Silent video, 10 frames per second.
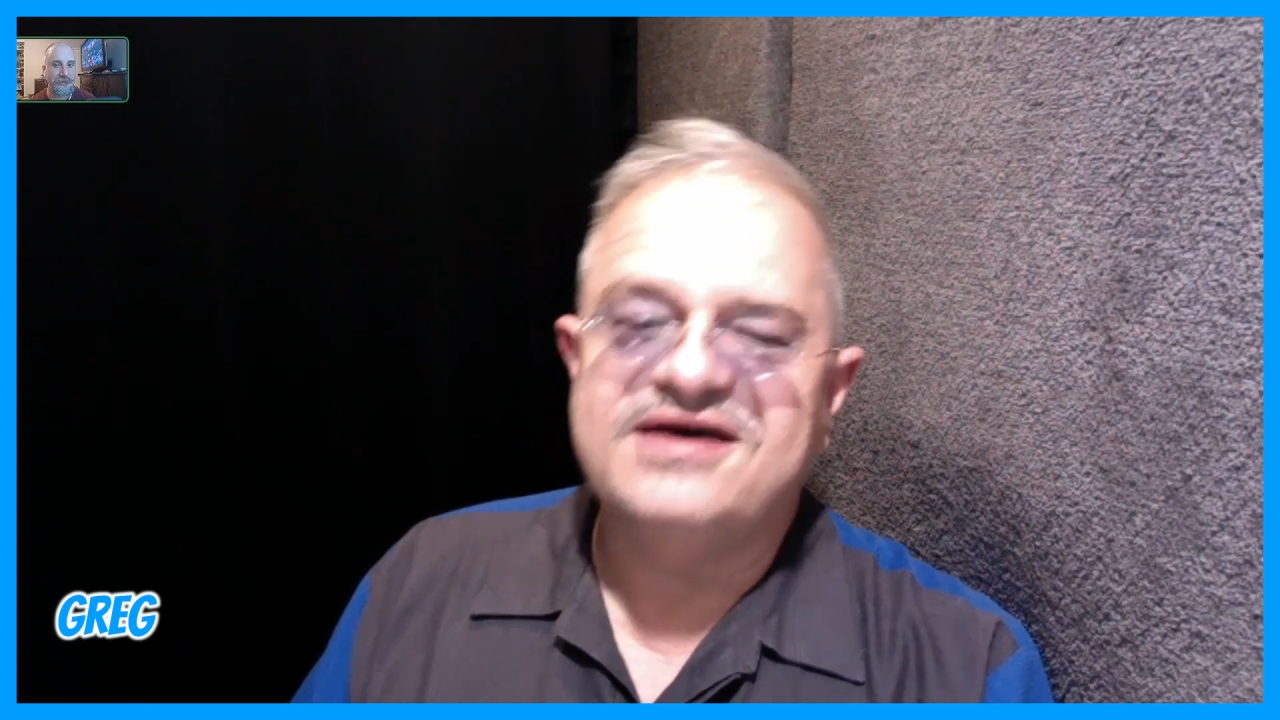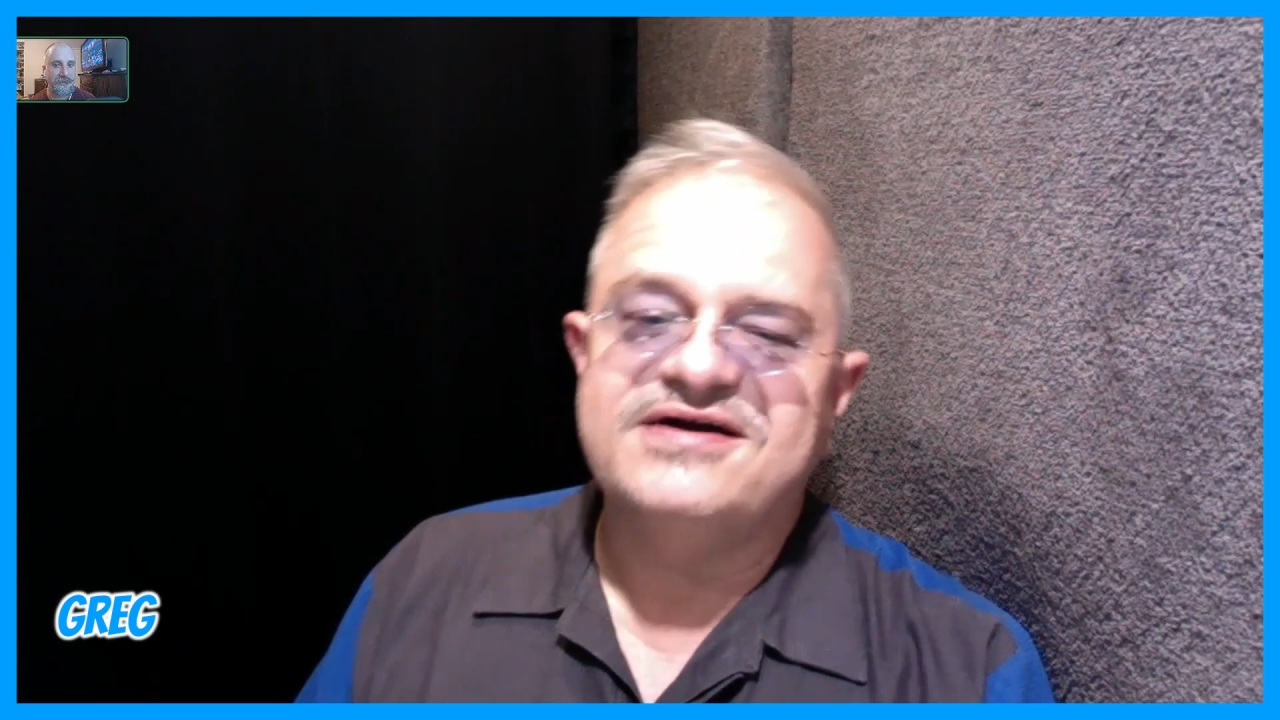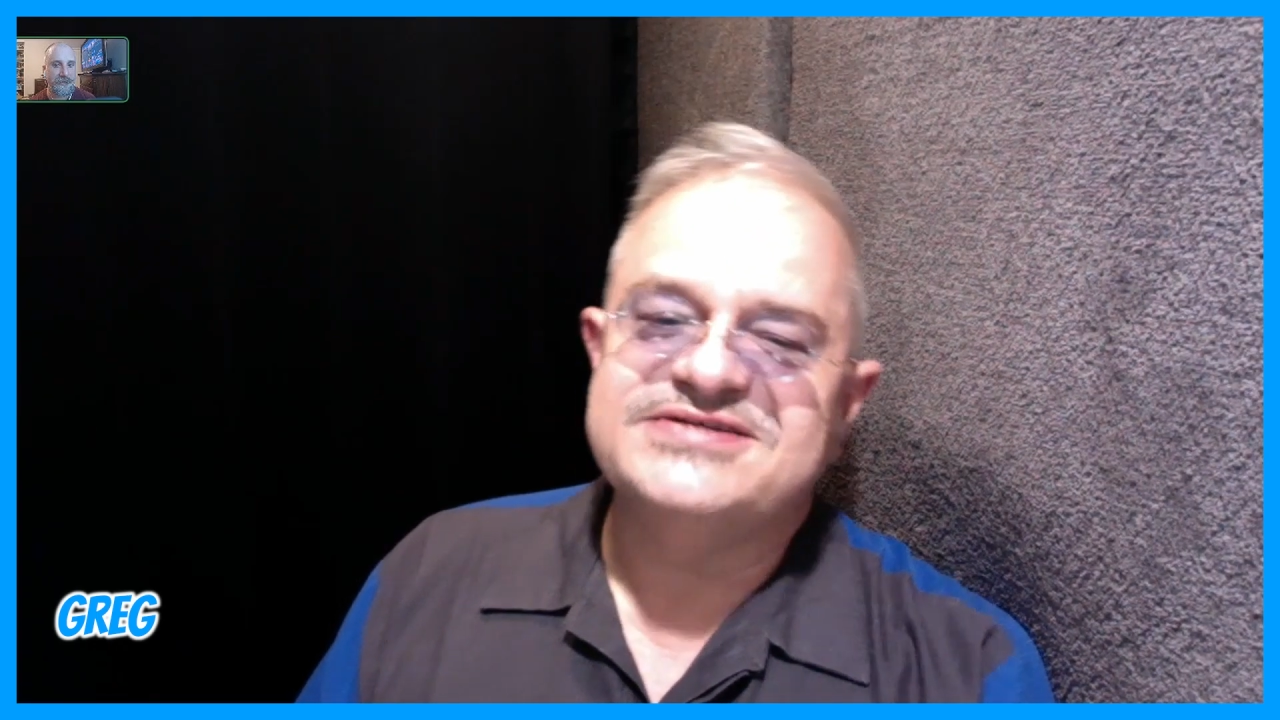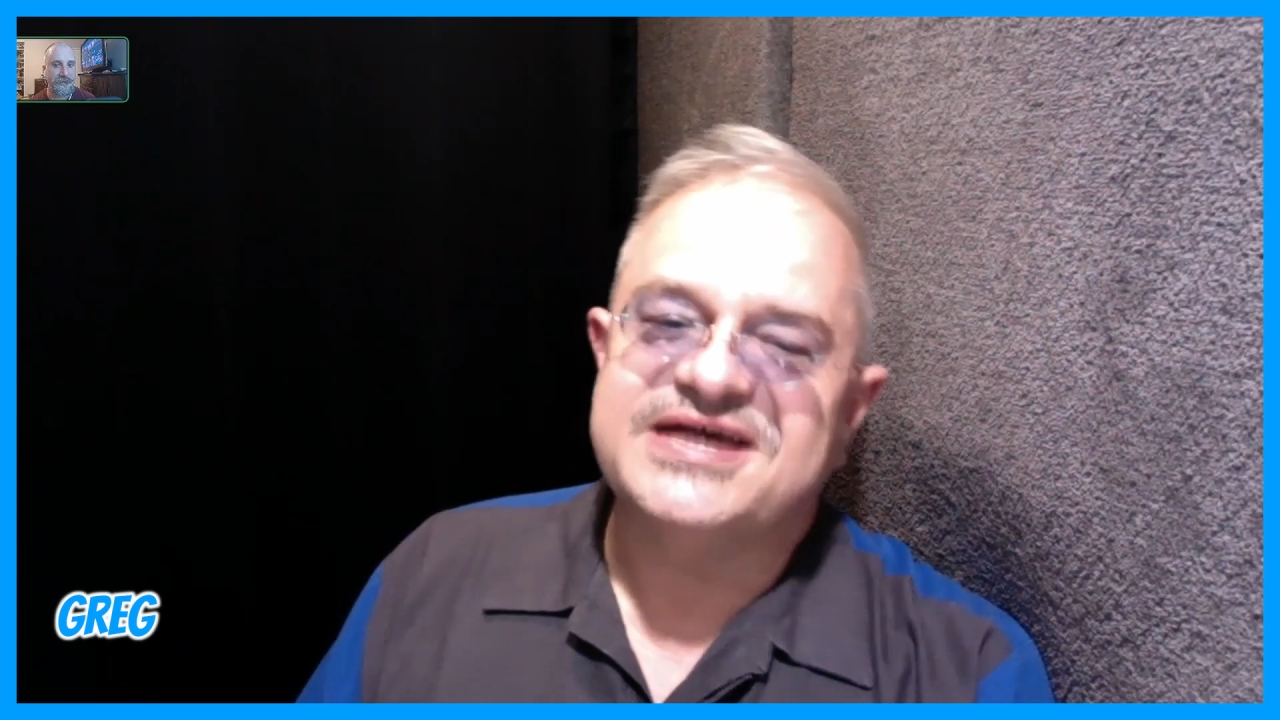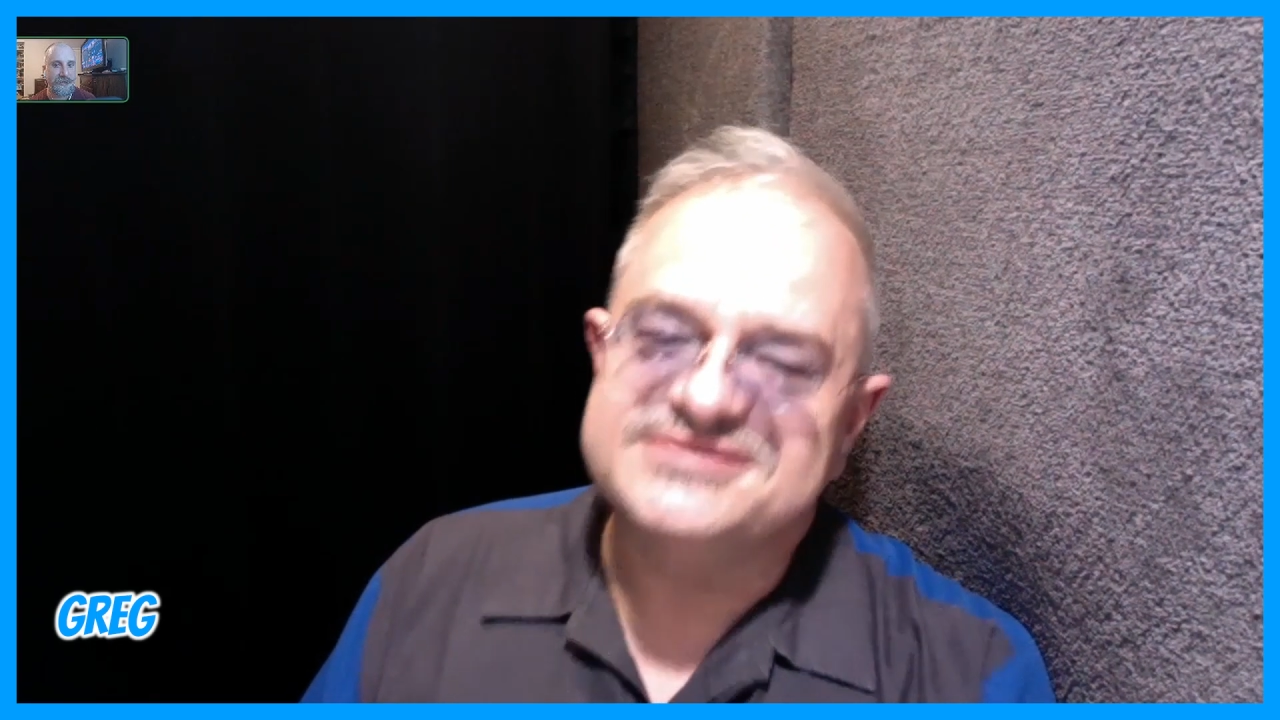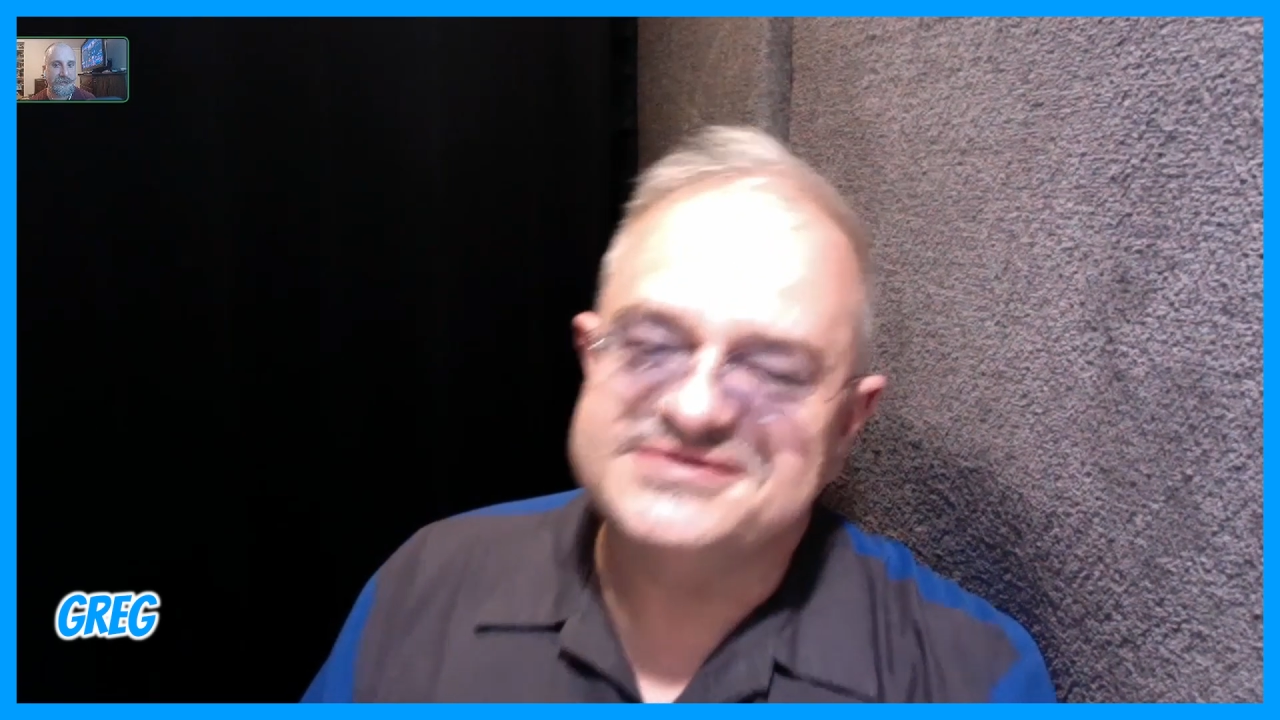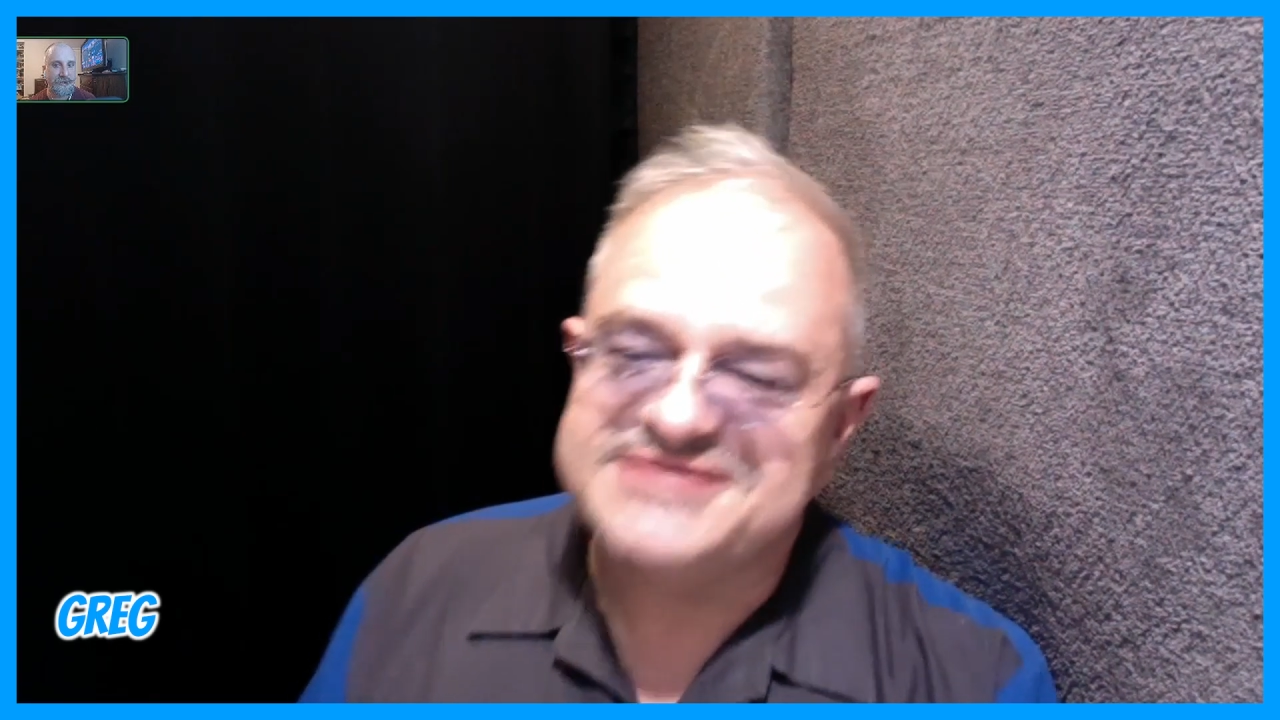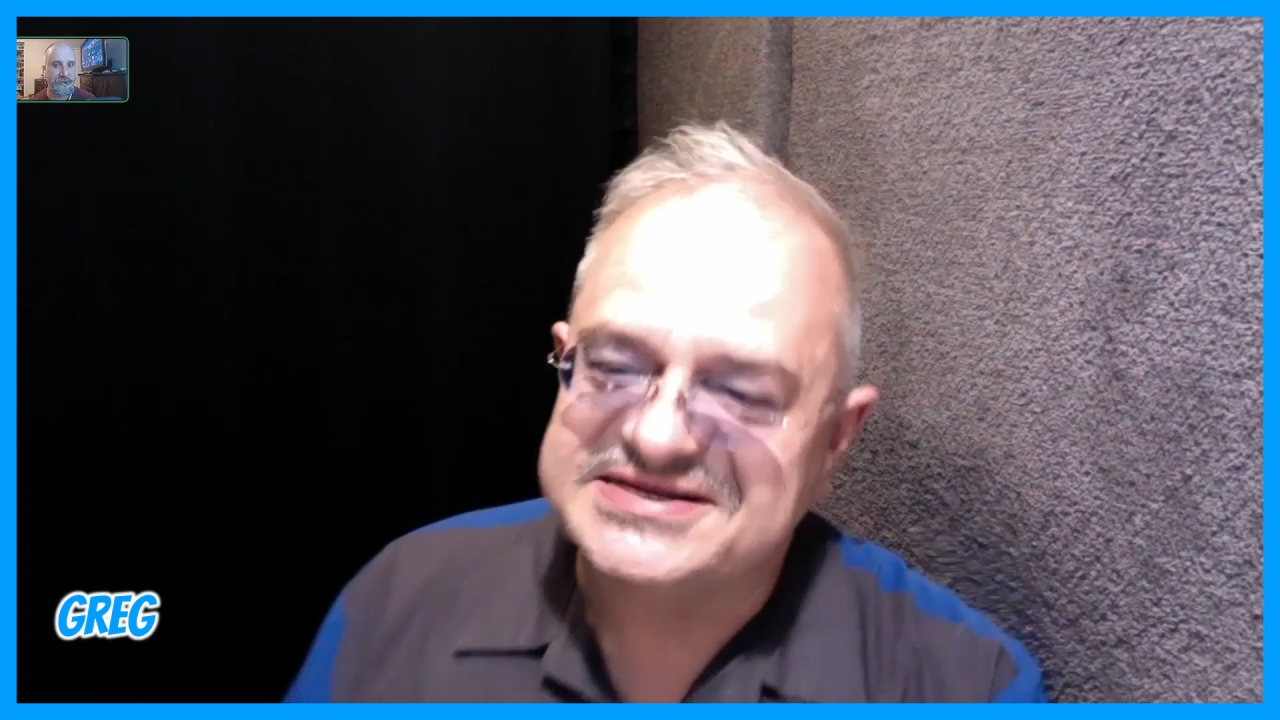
And of course,